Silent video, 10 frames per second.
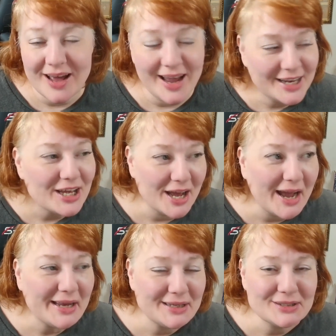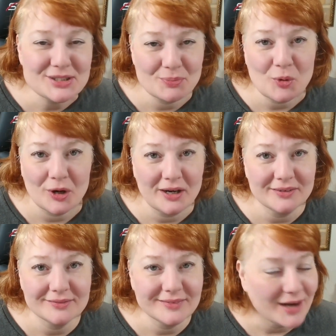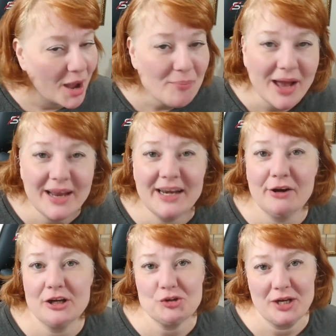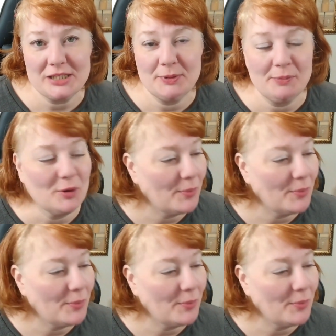I support non-binary trans people,